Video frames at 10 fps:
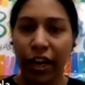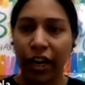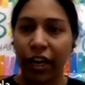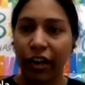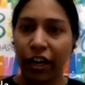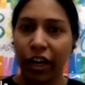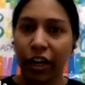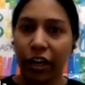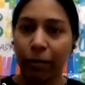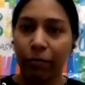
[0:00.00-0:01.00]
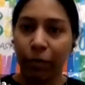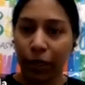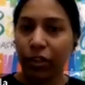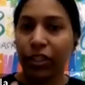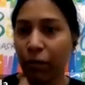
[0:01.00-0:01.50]
And
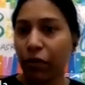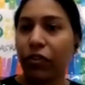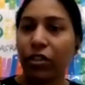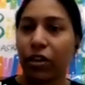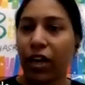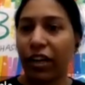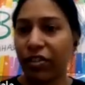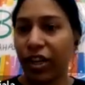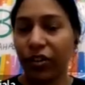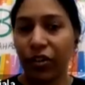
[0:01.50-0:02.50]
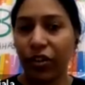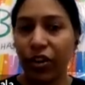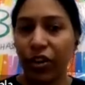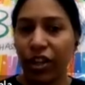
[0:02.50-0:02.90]
because some of these are high stakes,